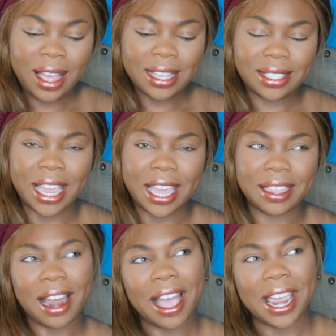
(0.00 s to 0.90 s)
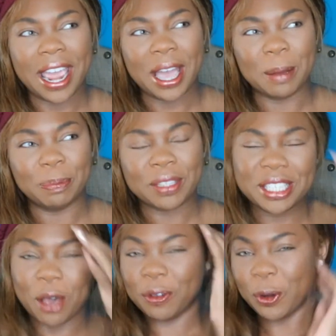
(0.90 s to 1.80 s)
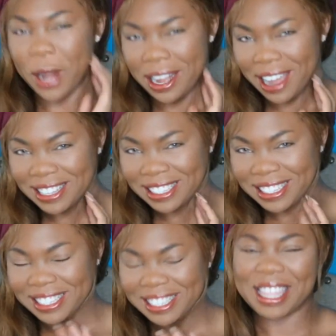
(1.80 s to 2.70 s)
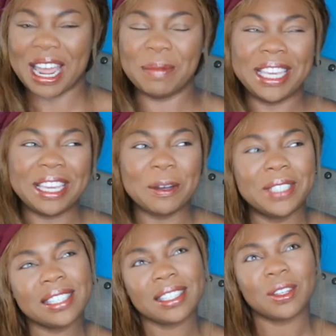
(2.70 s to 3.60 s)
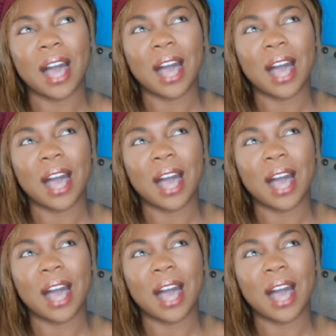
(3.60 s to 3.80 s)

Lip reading: say that I am self-aggrandizing, say that I'm egotistical.